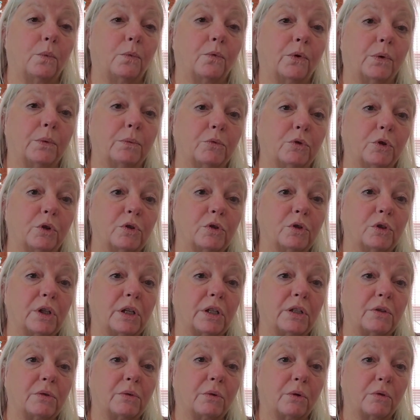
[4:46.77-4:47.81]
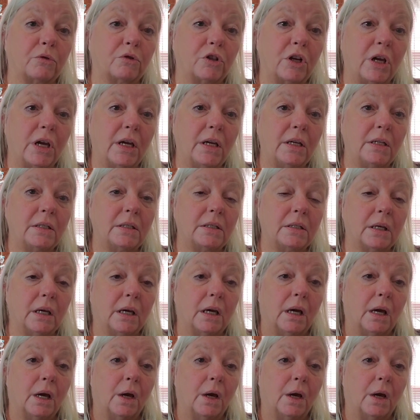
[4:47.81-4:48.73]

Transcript: from Rose Likes Crochets.